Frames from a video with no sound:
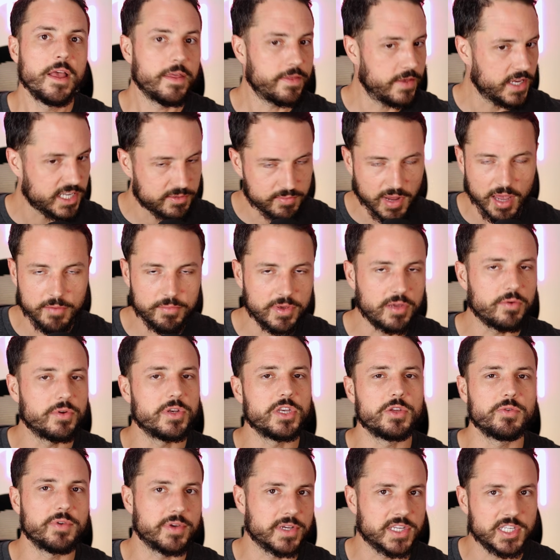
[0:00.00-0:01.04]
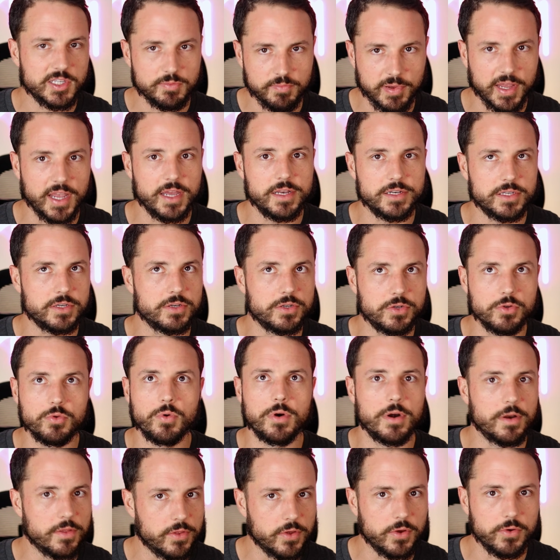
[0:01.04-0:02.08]
this might be when you expand to do
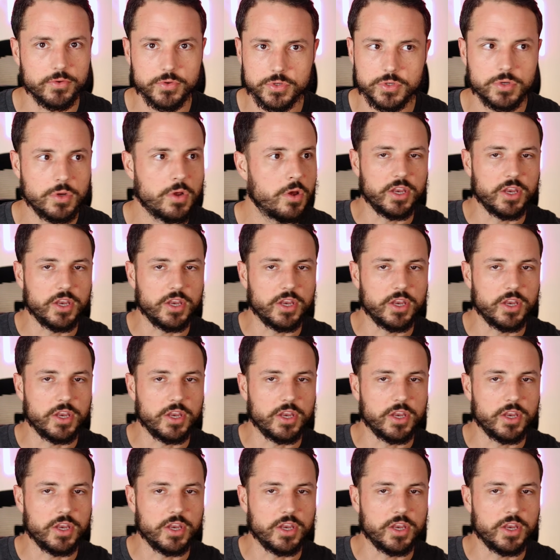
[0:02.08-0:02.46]
one of those,